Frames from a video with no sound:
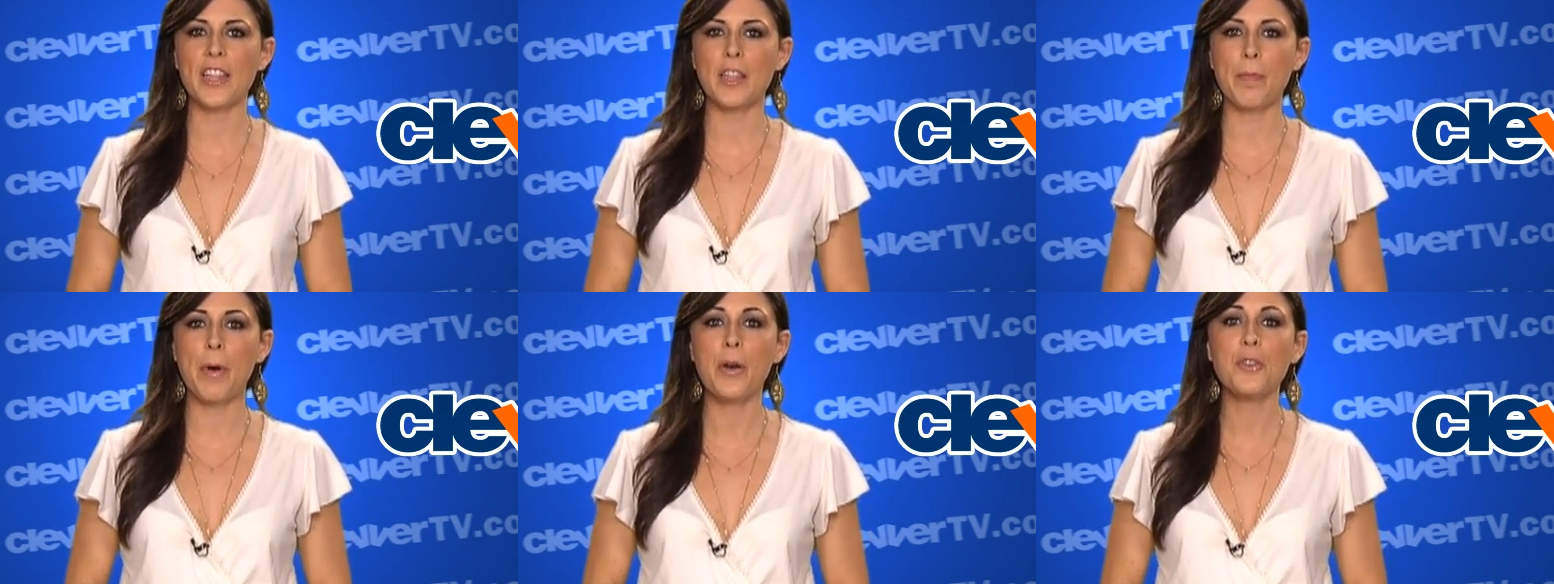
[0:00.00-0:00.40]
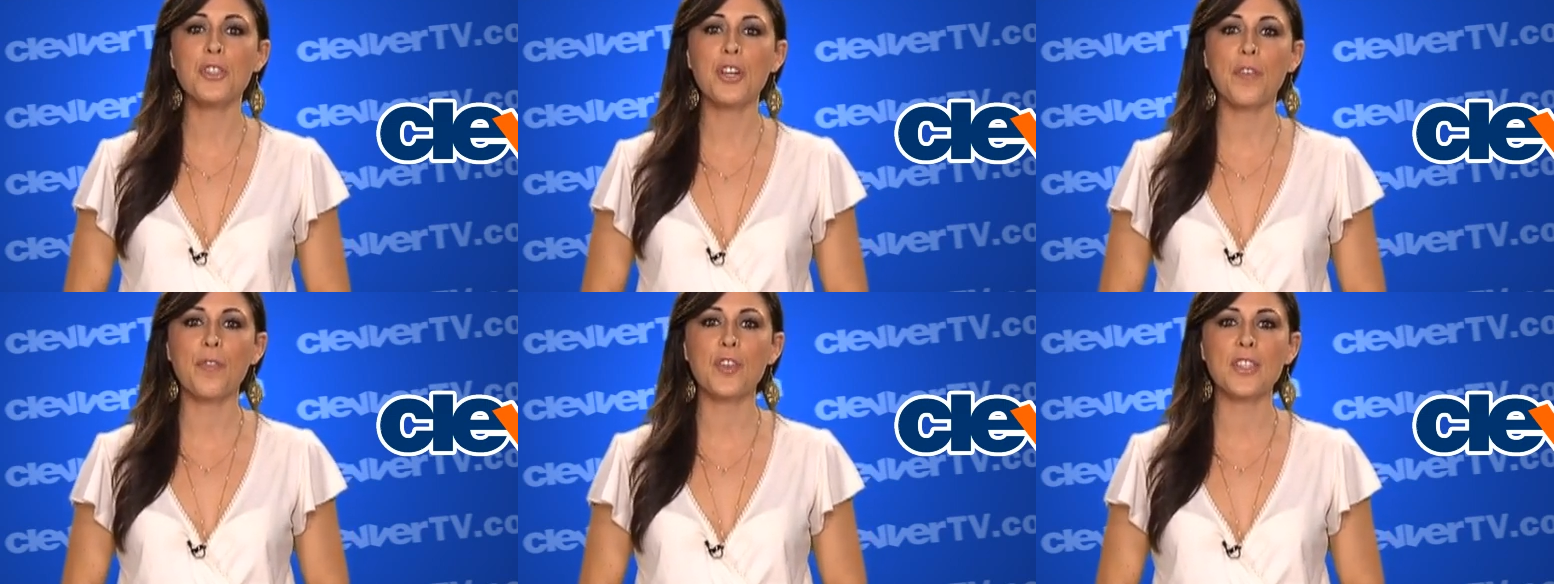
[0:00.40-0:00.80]
at the
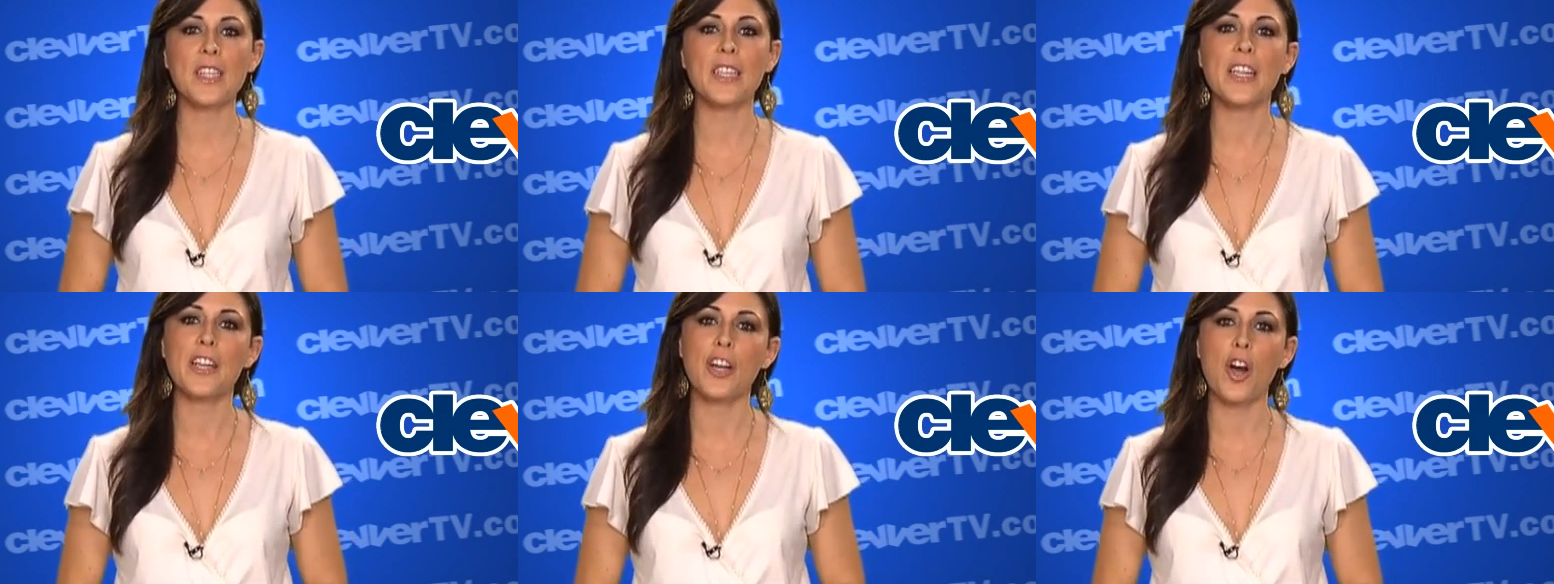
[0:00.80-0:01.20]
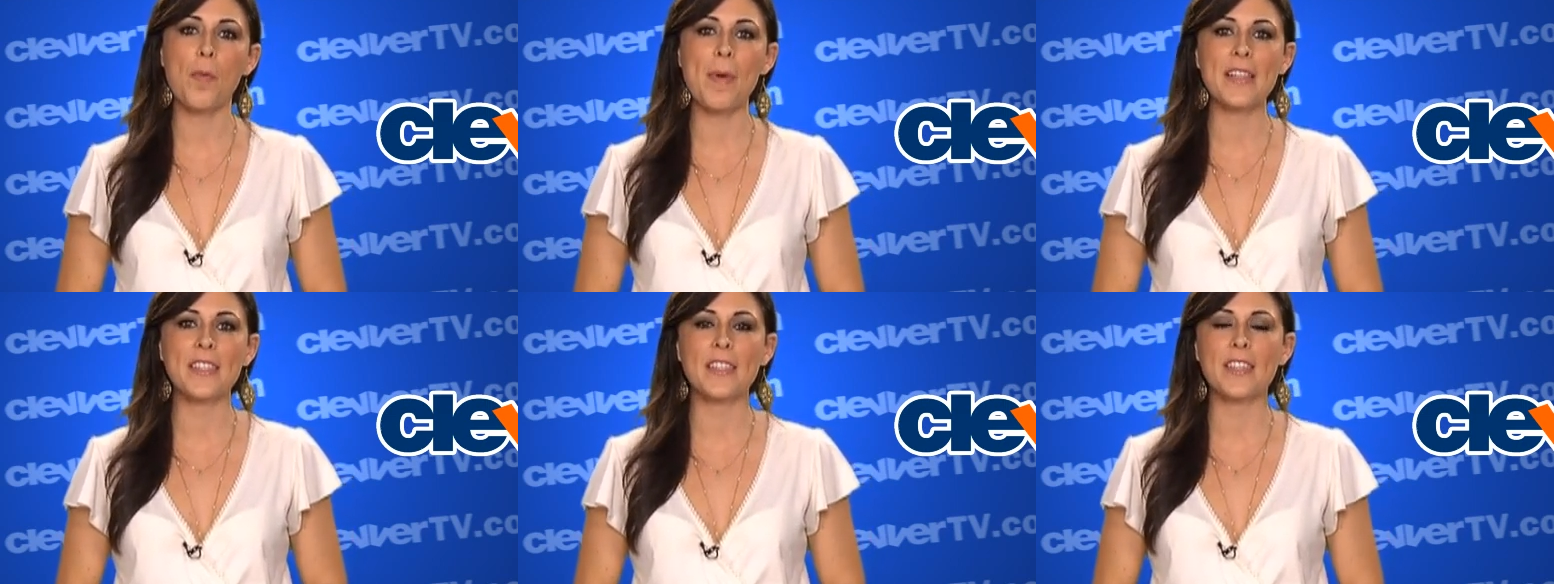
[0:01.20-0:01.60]
poster for Selena
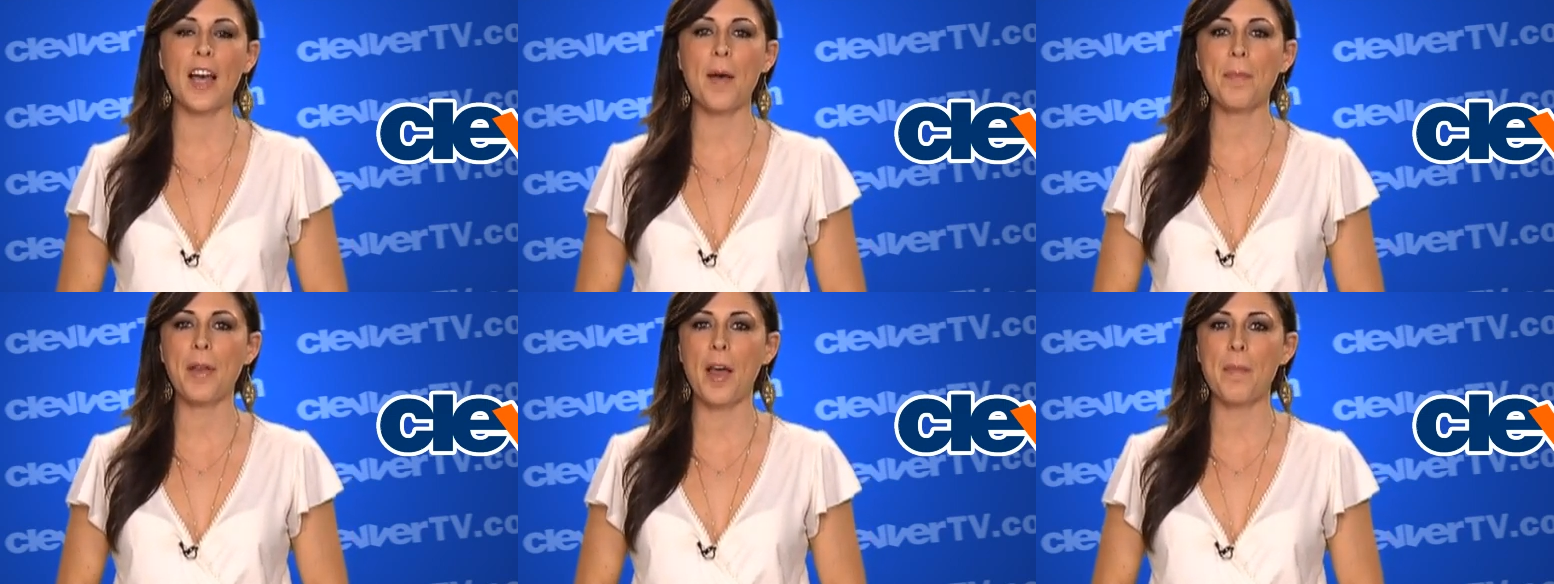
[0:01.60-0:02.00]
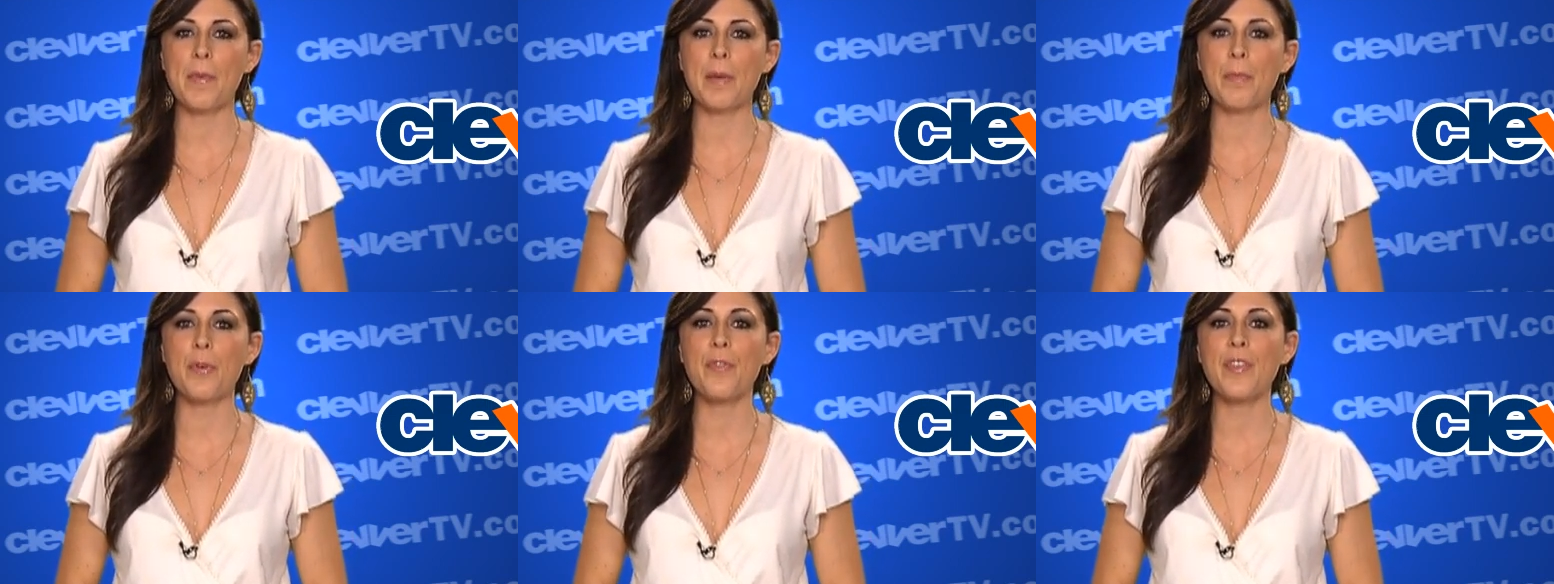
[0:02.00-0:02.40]
Gomez's
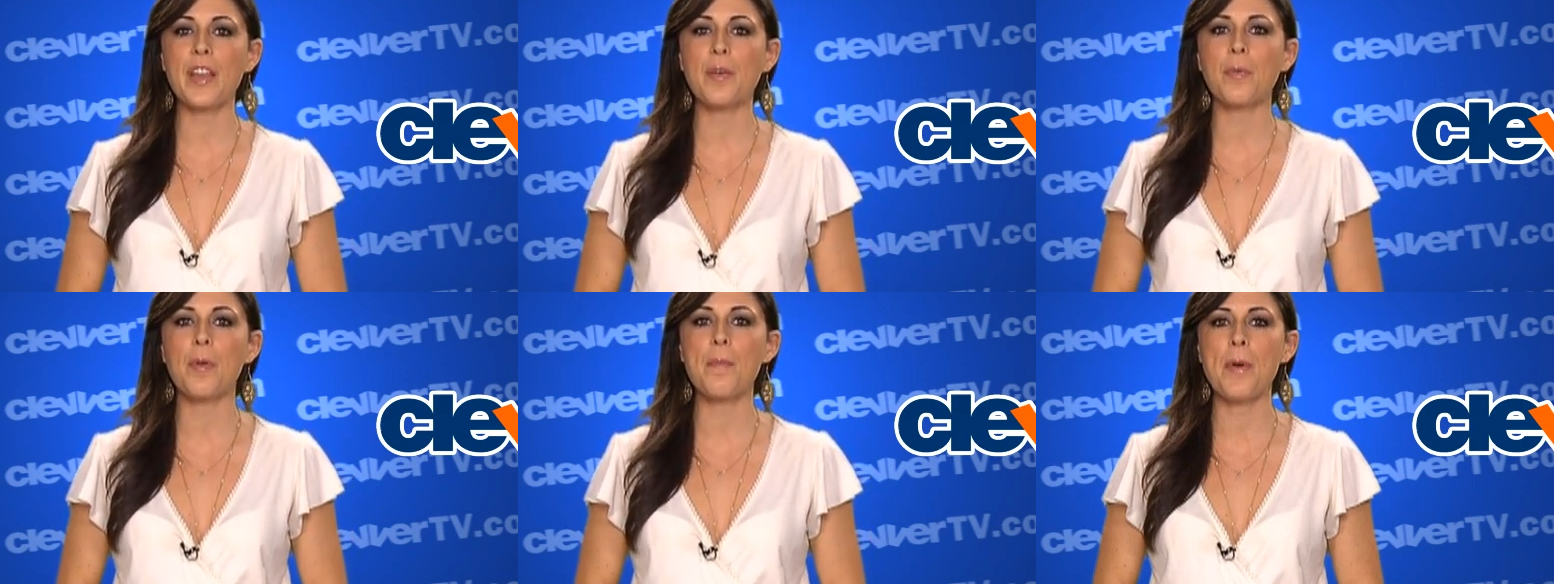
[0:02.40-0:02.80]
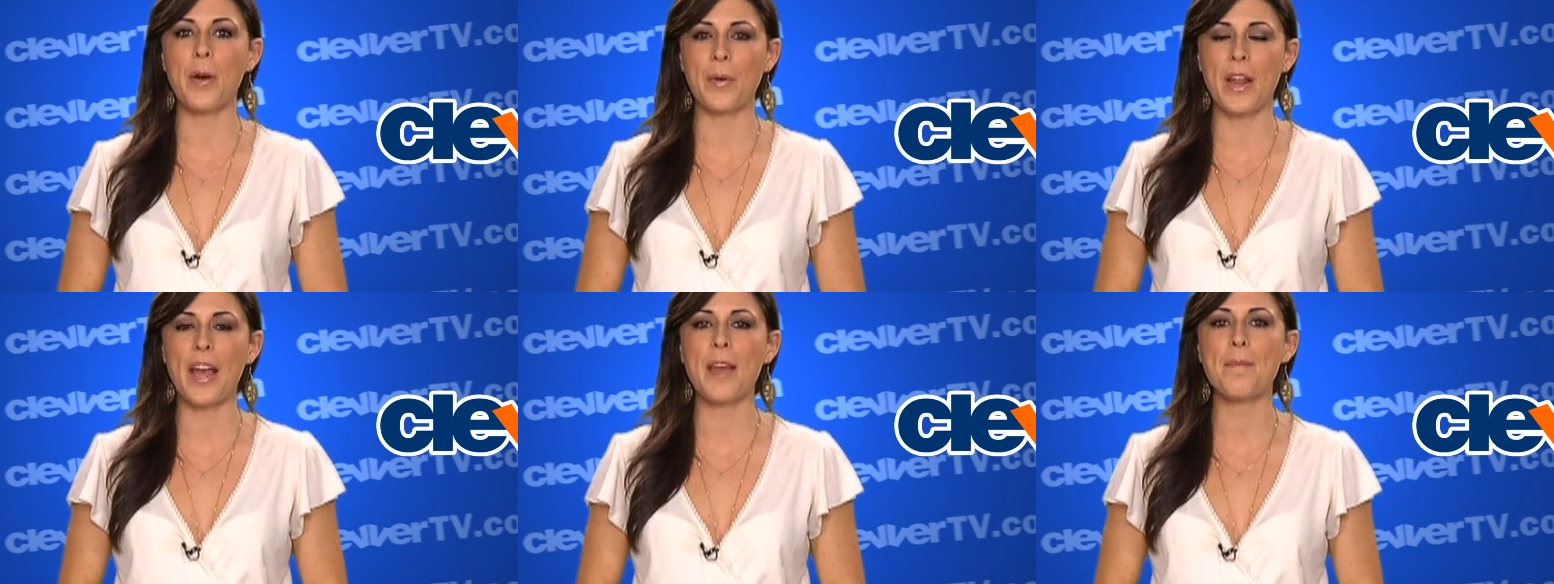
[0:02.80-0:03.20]
upcoming movie,
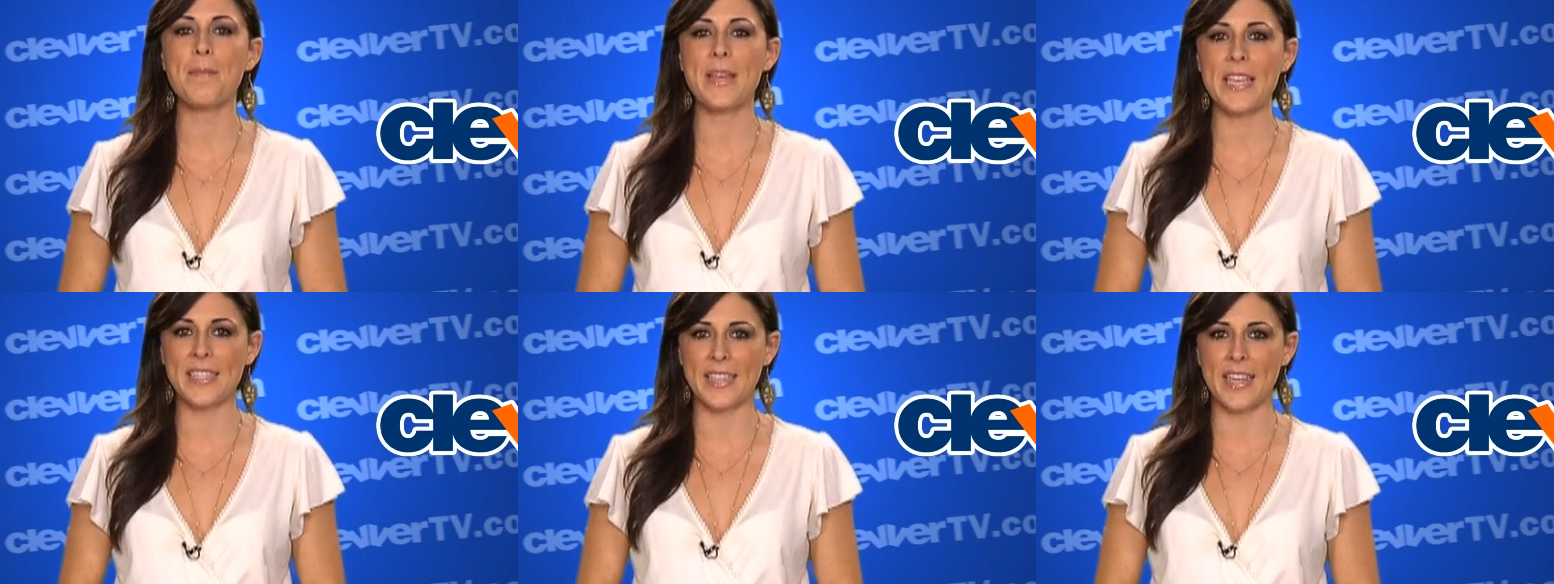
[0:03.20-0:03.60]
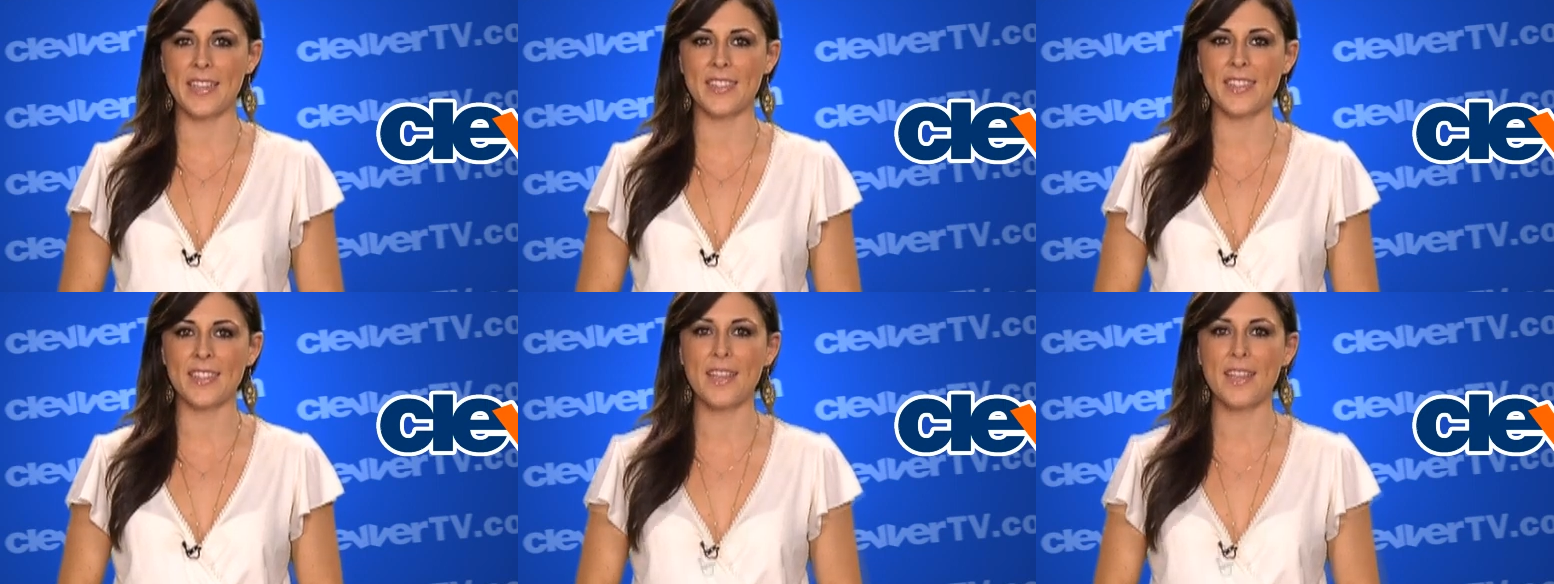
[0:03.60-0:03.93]
Ramona and Beezus.